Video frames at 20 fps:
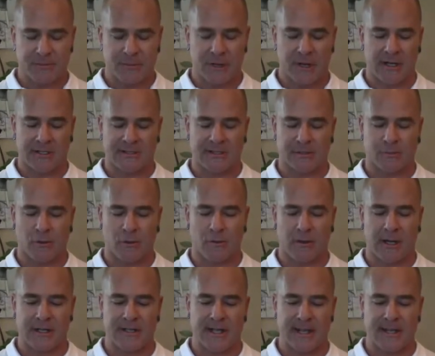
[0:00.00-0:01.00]
possible
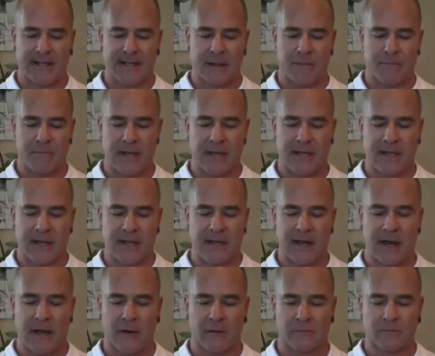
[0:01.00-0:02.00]
by taking a big
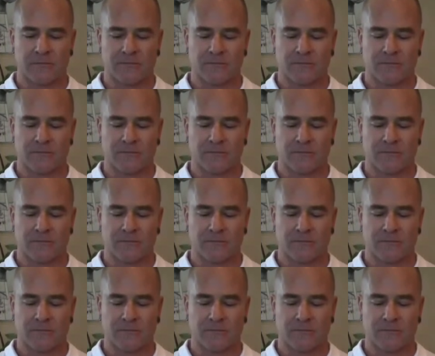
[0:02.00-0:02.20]
inhale.